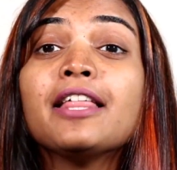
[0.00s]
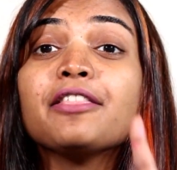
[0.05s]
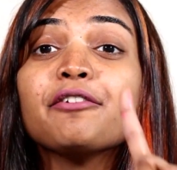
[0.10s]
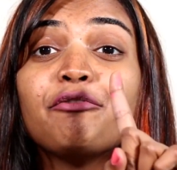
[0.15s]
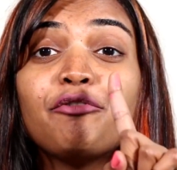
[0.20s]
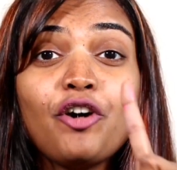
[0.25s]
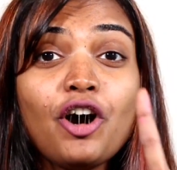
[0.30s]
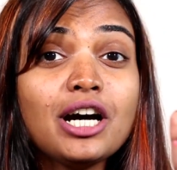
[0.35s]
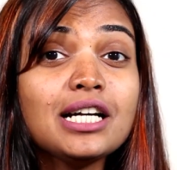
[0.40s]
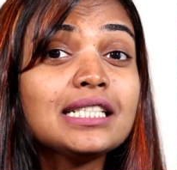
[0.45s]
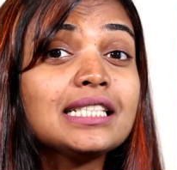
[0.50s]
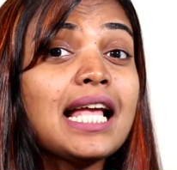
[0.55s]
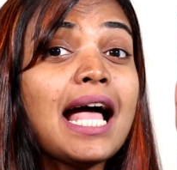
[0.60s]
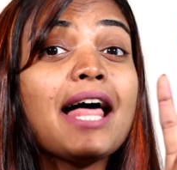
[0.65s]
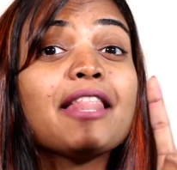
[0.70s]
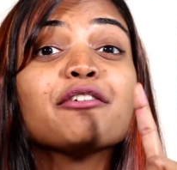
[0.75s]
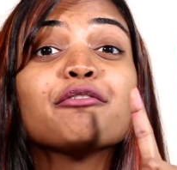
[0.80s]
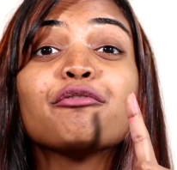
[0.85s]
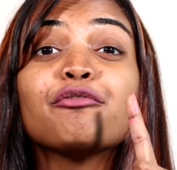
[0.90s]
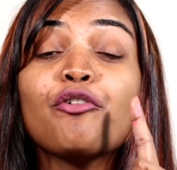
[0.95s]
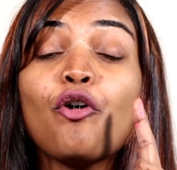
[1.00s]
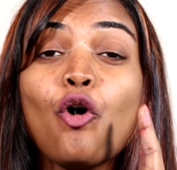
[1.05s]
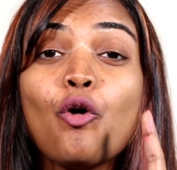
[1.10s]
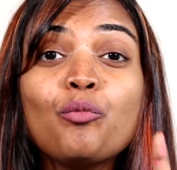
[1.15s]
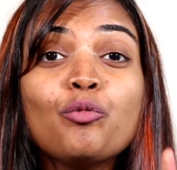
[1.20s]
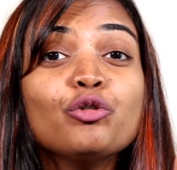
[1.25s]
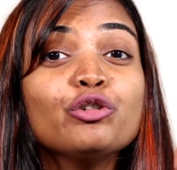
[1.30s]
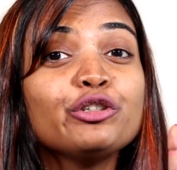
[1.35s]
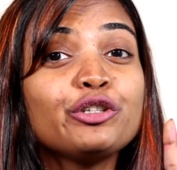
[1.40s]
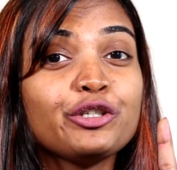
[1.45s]
The first and the
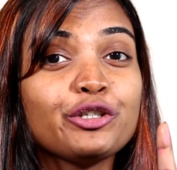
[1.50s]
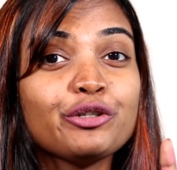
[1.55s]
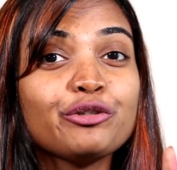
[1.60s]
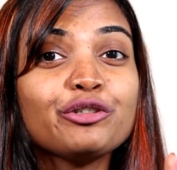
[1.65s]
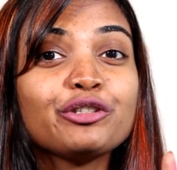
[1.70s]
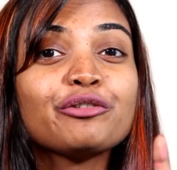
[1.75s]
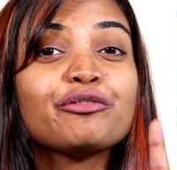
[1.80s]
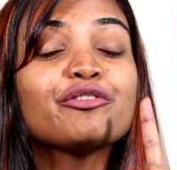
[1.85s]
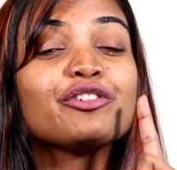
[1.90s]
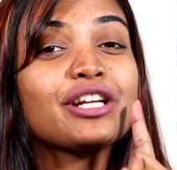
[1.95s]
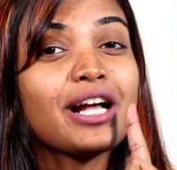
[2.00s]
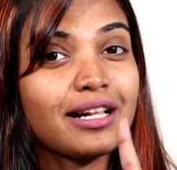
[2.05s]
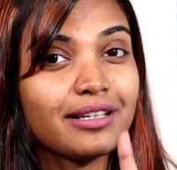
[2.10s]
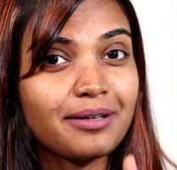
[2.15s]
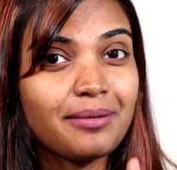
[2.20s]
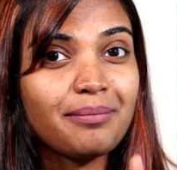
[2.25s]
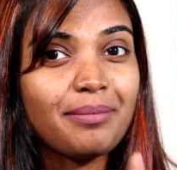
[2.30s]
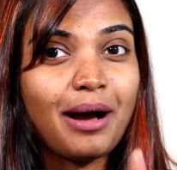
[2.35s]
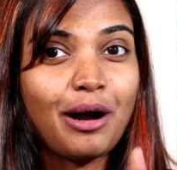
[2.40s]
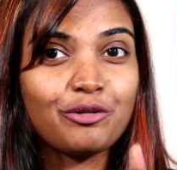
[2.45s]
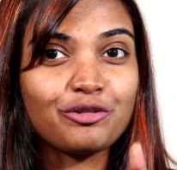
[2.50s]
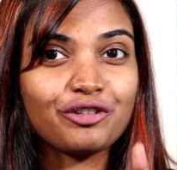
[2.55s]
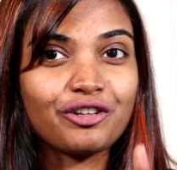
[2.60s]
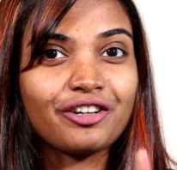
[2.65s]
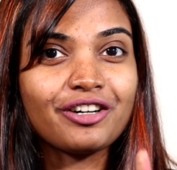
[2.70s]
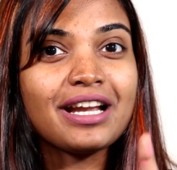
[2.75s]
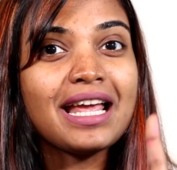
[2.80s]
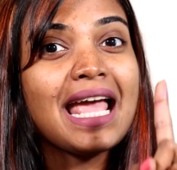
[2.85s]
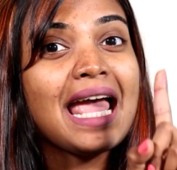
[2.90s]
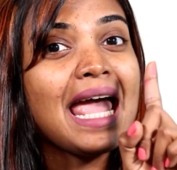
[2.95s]
foremost use of talcum
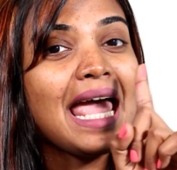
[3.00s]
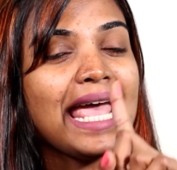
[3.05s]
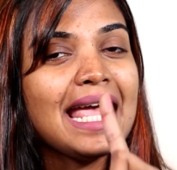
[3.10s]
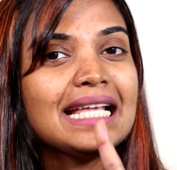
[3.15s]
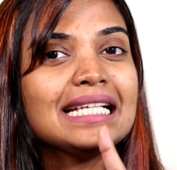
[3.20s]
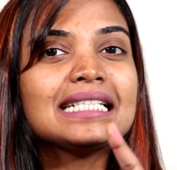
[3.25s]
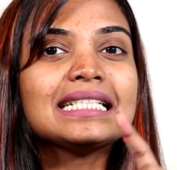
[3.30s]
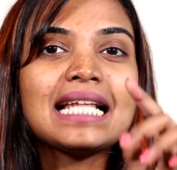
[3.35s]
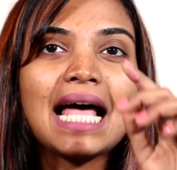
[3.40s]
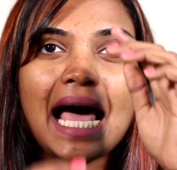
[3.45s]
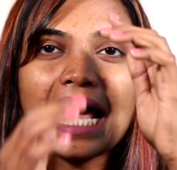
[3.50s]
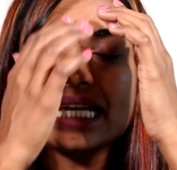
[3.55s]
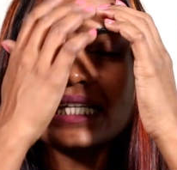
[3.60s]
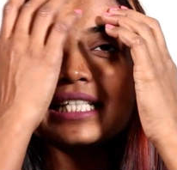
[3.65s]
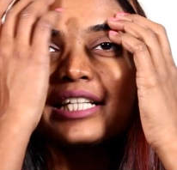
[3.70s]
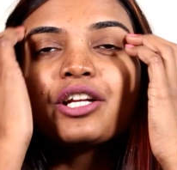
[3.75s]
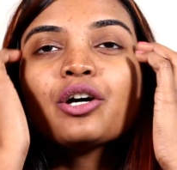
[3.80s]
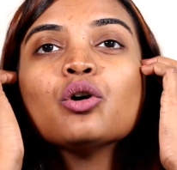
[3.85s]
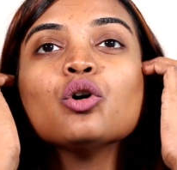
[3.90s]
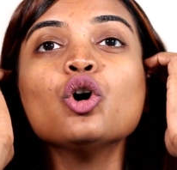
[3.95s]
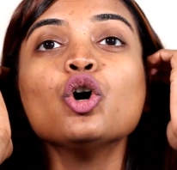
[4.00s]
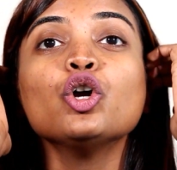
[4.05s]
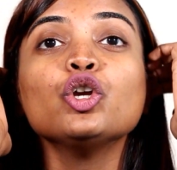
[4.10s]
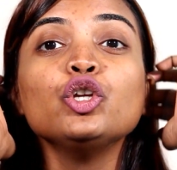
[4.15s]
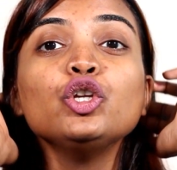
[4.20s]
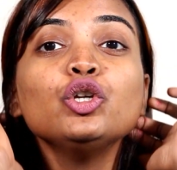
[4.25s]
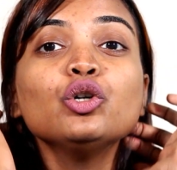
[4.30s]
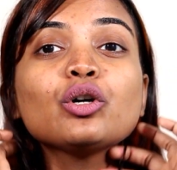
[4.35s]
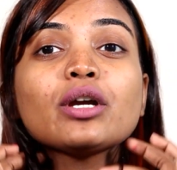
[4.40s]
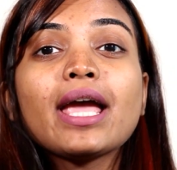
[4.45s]
powder is that
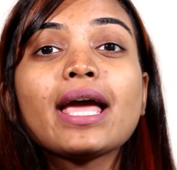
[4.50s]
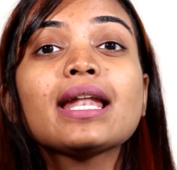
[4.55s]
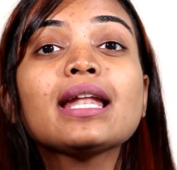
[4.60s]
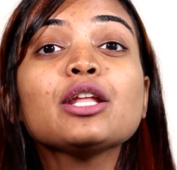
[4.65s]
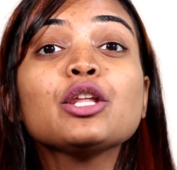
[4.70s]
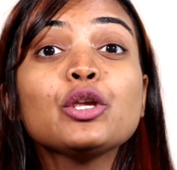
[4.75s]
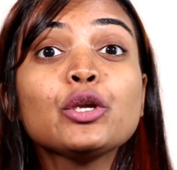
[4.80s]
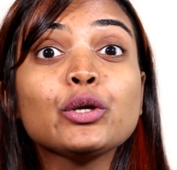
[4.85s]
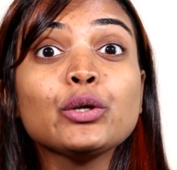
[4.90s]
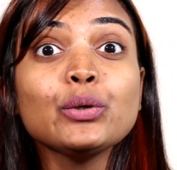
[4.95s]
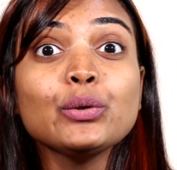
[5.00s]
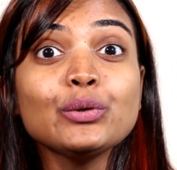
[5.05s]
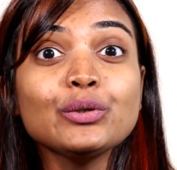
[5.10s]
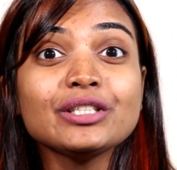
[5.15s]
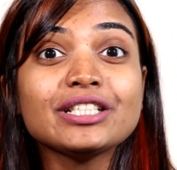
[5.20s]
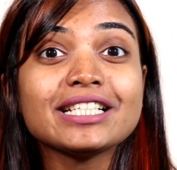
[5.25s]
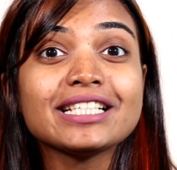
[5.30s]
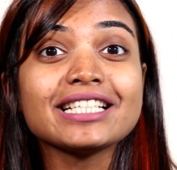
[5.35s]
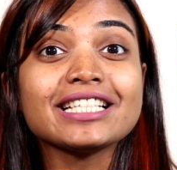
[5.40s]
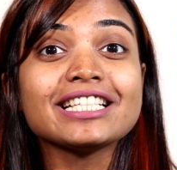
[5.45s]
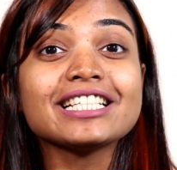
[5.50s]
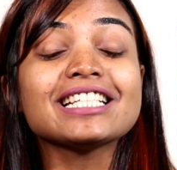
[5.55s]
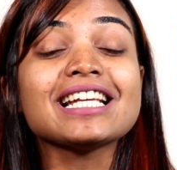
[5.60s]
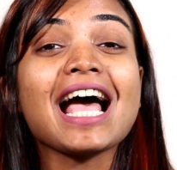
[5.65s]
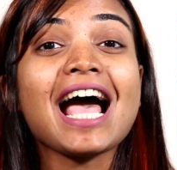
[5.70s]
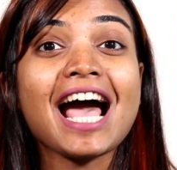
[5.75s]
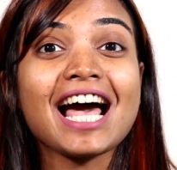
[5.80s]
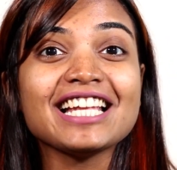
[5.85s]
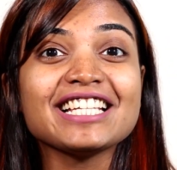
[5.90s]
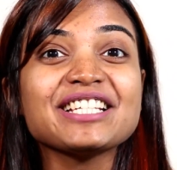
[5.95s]
you can use it
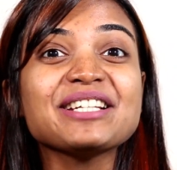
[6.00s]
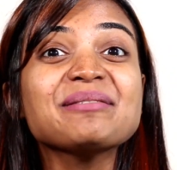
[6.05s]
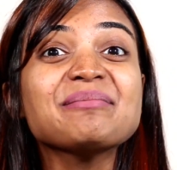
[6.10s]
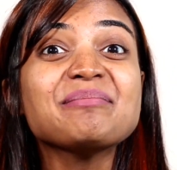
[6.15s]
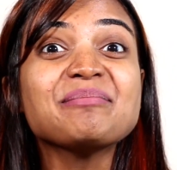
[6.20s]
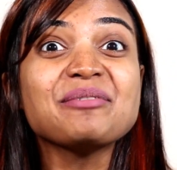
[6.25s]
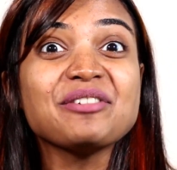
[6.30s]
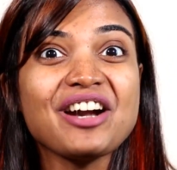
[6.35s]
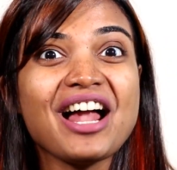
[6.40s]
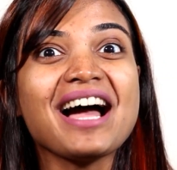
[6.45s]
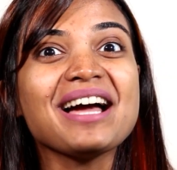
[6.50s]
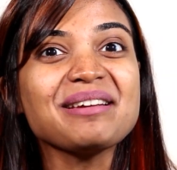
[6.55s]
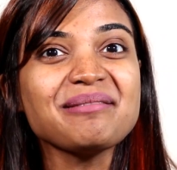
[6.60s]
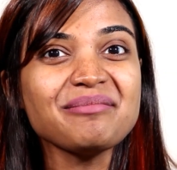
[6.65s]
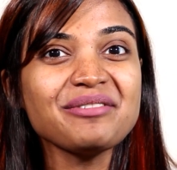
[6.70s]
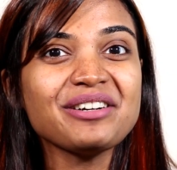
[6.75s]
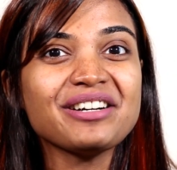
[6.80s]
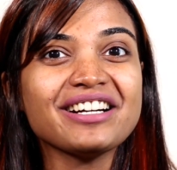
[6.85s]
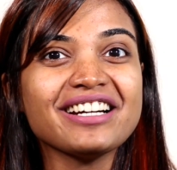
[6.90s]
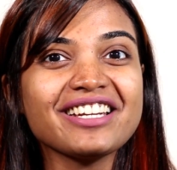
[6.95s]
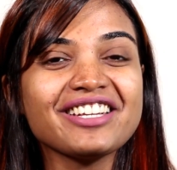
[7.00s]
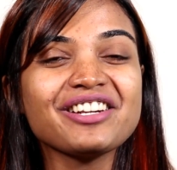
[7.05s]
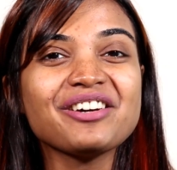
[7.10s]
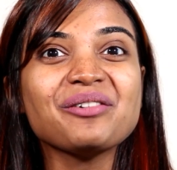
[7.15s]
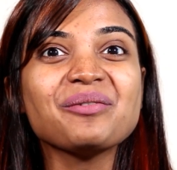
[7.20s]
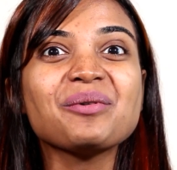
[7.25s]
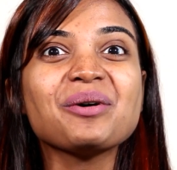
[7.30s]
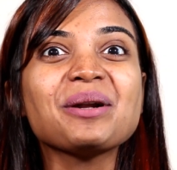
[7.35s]
as a primer.